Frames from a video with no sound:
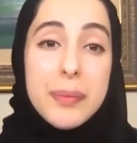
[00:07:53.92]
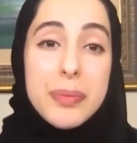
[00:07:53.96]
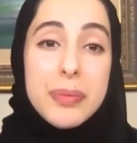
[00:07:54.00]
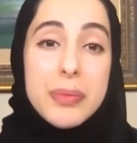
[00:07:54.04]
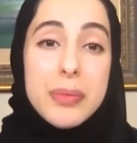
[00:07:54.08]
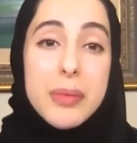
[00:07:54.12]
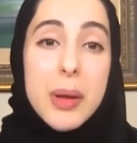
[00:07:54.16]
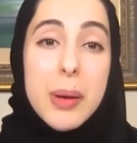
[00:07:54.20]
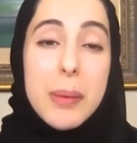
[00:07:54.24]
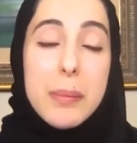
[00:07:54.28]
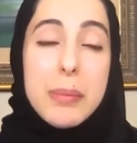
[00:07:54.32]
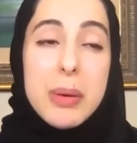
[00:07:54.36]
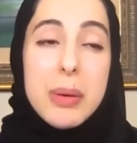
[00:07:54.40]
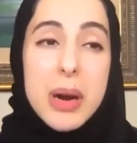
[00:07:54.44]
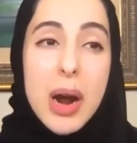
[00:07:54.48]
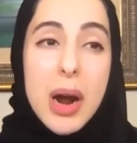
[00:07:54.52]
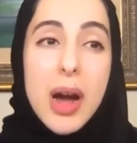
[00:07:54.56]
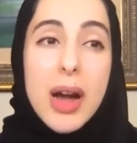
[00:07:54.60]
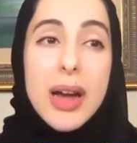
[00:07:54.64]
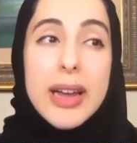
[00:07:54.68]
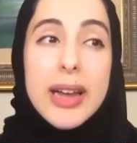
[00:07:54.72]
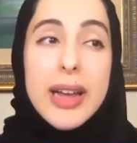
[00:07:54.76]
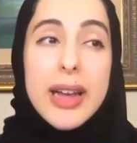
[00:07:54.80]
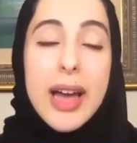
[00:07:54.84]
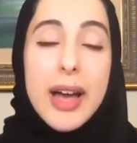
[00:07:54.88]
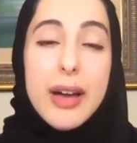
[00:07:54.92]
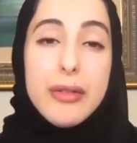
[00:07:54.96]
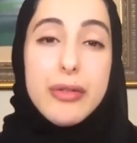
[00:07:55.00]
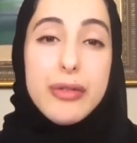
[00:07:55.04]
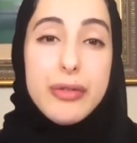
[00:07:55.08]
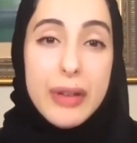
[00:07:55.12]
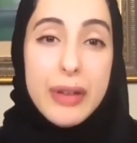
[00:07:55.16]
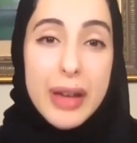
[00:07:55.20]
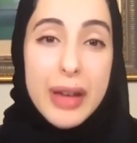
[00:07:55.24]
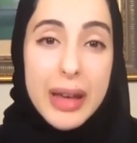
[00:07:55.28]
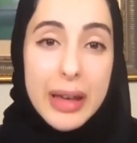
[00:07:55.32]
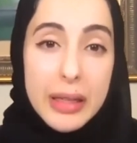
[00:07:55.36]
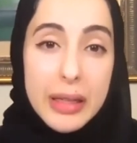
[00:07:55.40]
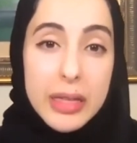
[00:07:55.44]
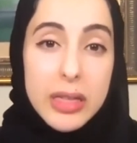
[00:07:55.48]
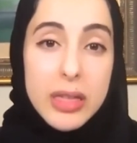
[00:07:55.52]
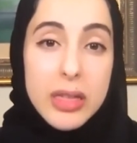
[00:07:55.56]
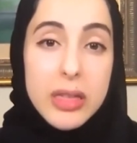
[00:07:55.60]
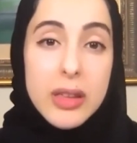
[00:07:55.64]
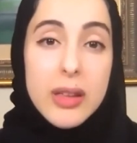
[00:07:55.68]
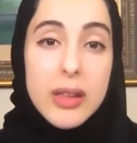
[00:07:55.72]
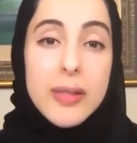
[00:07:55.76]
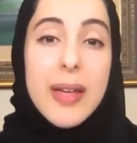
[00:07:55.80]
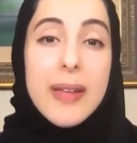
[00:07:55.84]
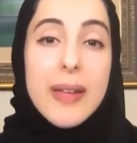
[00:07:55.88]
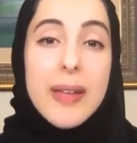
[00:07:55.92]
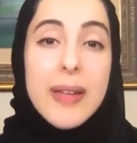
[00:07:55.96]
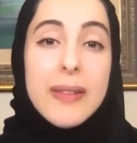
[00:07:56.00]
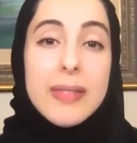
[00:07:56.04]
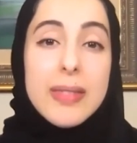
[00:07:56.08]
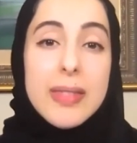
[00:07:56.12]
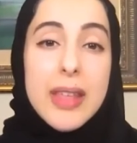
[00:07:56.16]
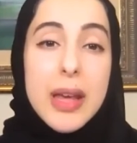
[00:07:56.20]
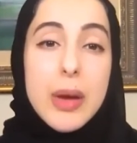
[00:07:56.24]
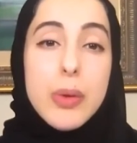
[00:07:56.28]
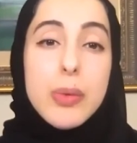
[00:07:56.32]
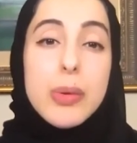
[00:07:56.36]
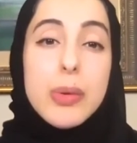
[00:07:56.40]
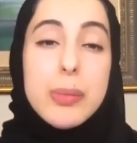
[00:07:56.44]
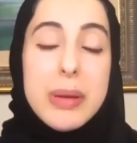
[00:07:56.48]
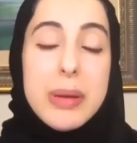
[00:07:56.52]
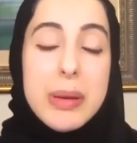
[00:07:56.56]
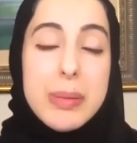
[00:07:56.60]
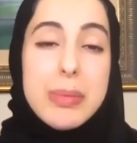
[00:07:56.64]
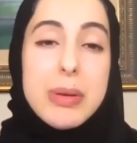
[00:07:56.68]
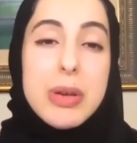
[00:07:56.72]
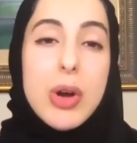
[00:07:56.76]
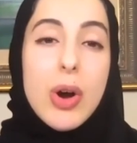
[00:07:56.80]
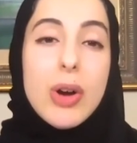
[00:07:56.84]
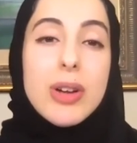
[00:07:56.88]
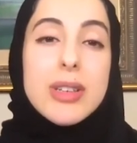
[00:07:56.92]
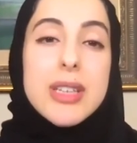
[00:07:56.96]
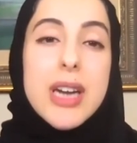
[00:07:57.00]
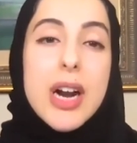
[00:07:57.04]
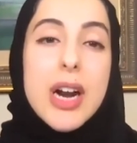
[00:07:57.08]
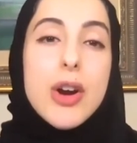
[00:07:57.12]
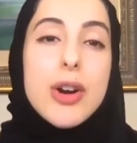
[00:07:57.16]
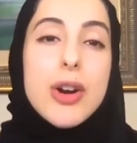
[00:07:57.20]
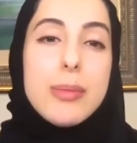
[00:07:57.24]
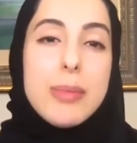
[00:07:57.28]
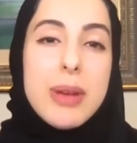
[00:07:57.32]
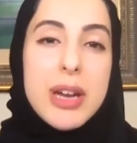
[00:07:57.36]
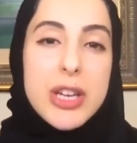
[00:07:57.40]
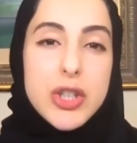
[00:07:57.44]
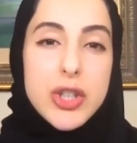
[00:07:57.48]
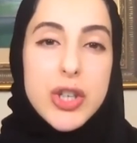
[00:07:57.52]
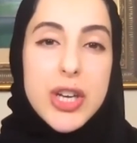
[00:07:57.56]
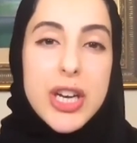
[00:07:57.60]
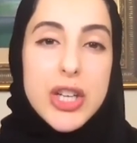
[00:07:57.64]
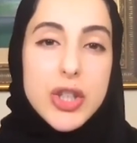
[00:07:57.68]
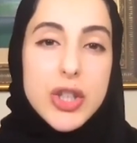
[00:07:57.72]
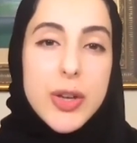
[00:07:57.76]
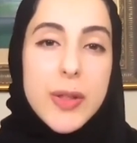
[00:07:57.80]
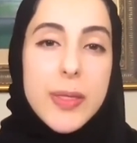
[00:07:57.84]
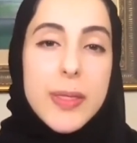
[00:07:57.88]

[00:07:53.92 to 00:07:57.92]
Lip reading: but I have faith that they will be beyond our imagination,